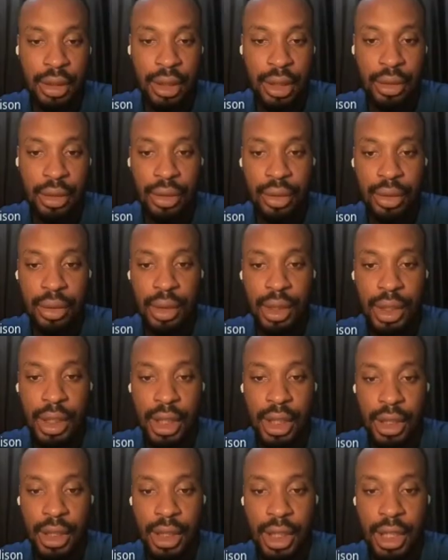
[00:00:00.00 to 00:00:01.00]
and also looking
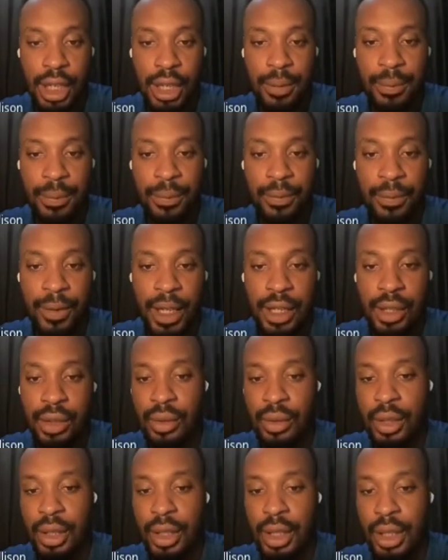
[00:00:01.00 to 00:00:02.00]
at AM
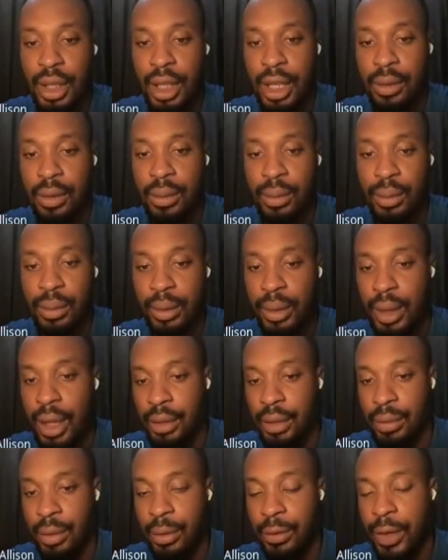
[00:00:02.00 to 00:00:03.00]
fine-tuning
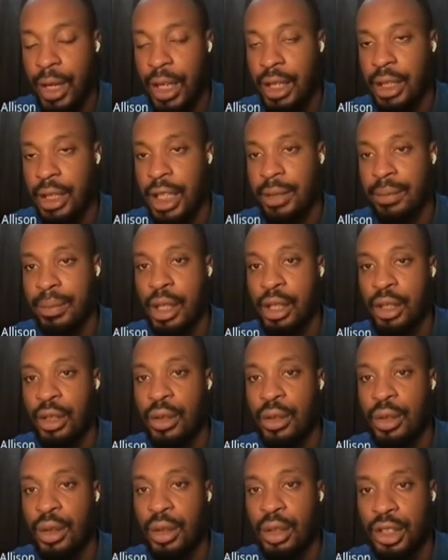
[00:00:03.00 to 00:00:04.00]
and refining that, making
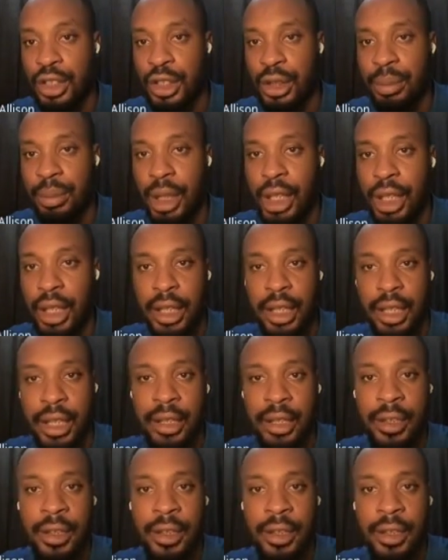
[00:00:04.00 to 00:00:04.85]
your own custom AI.